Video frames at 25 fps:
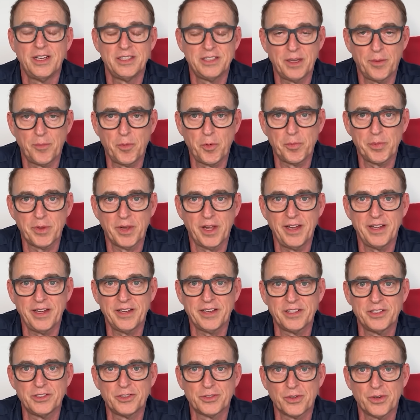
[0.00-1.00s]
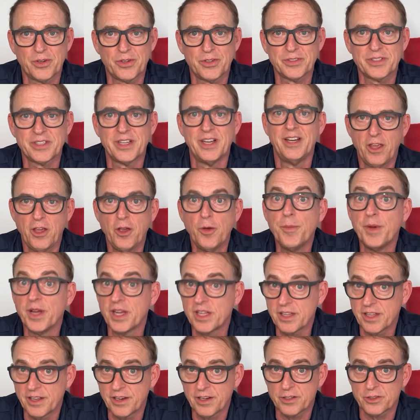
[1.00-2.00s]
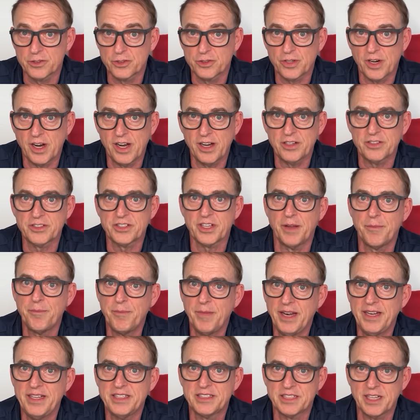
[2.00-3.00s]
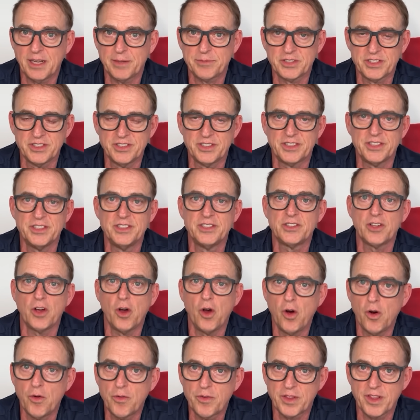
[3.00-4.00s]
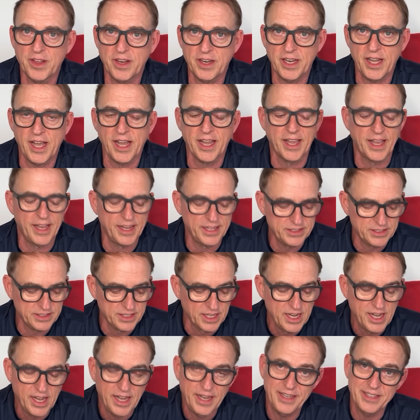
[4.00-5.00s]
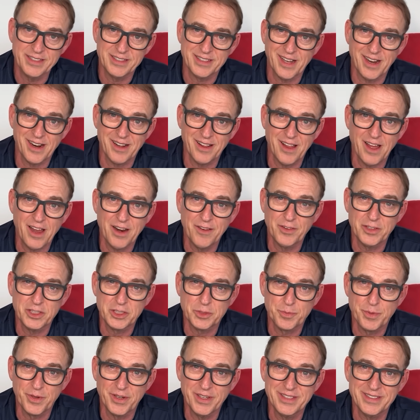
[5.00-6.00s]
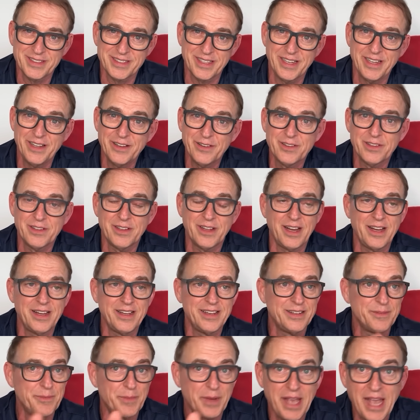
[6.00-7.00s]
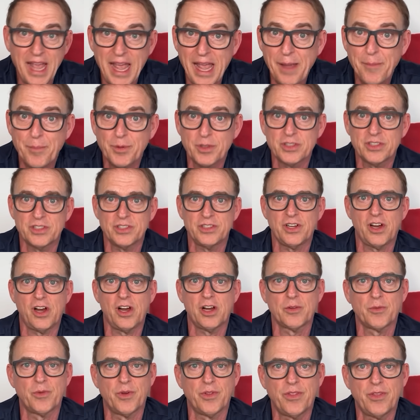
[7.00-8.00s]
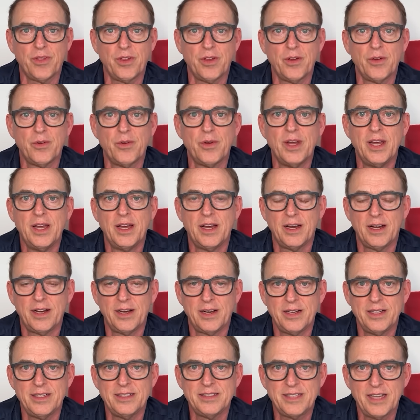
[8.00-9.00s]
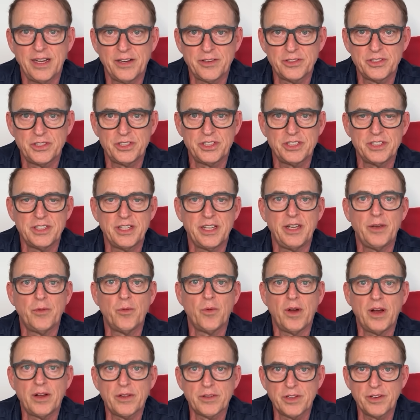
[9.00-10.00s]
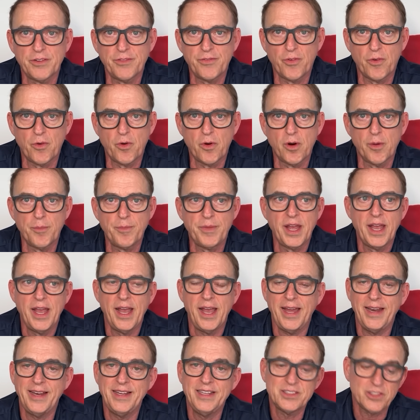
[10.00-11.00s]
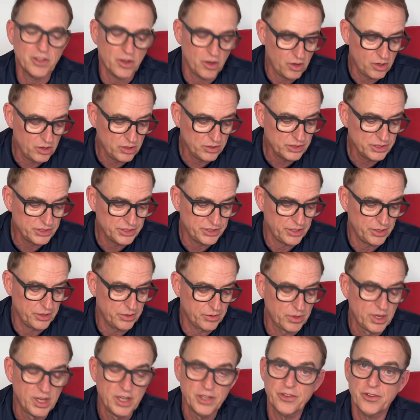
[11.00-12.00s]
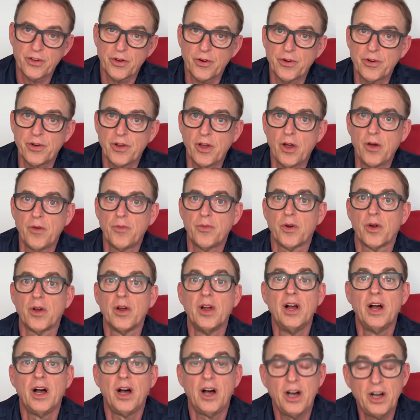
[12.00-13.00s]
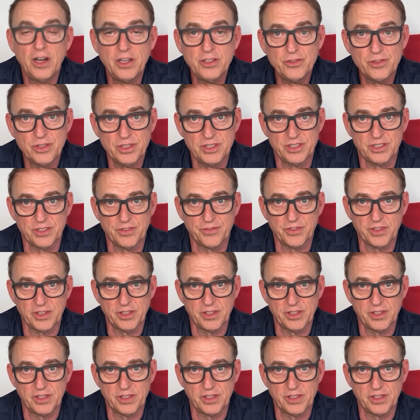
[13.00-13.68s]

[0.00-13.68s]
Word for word: double-blind controlled human clinical trials on many substances over the decades, and he's got a lot of experience, and he'll be able to talk with you uh, intelligently, well-informed. And he's also turned over hundreds of